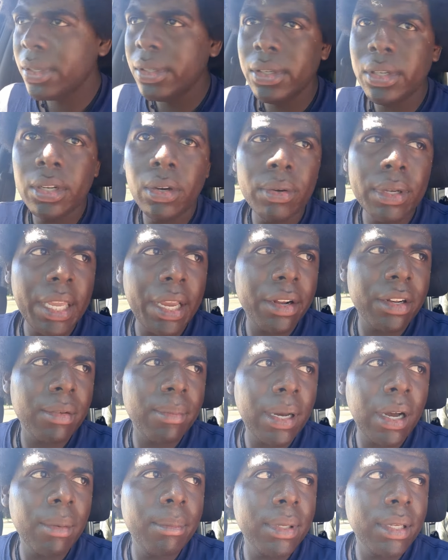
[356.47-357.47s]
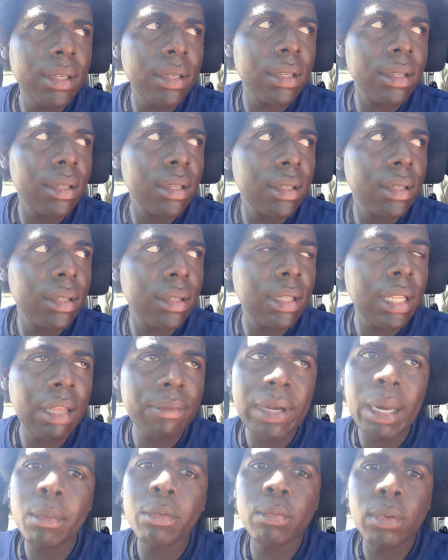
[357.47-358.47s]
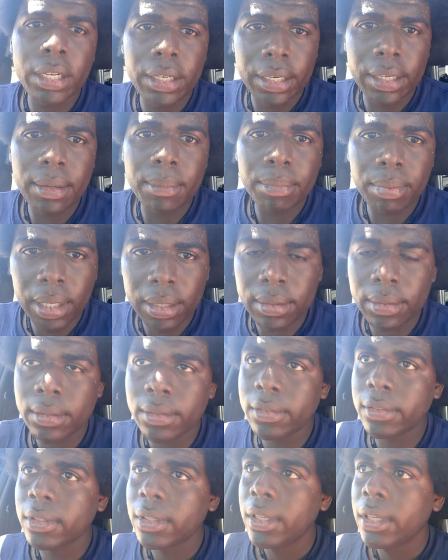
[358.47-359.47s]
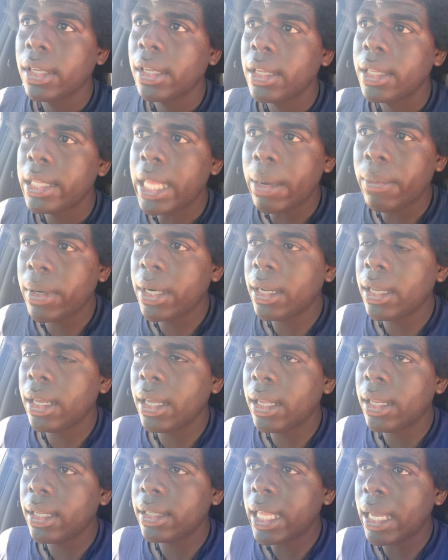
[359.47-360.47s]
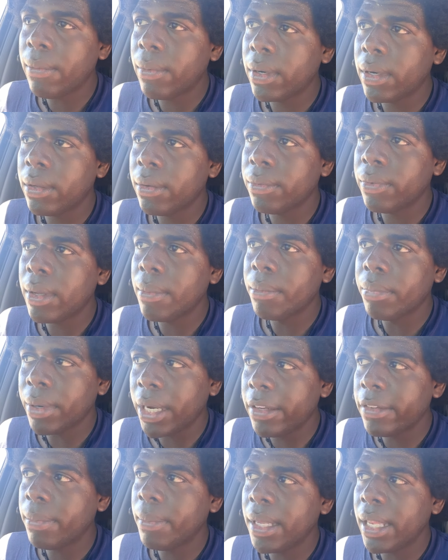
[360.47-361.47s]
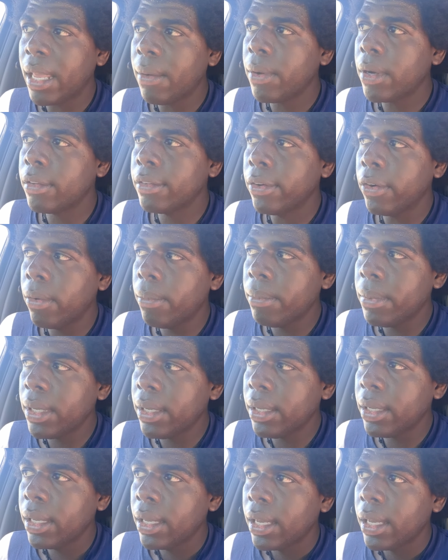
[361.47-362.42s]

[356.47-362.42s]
you know, cared about me, if I was one of their brothers, they would have uh, they would have embraced me. They would have told me,